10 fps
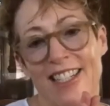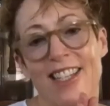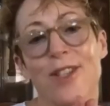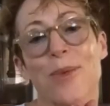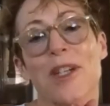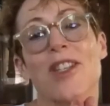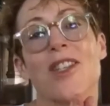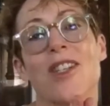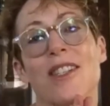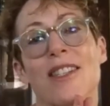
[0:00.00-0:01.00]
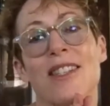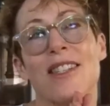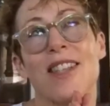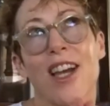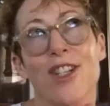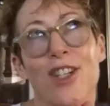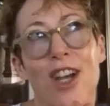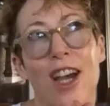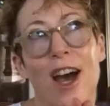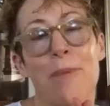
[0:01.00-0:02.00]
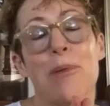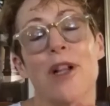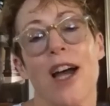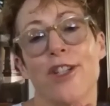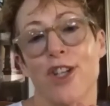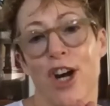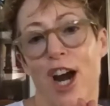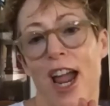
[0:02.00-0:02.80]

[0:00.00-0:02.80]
This was such a pleasure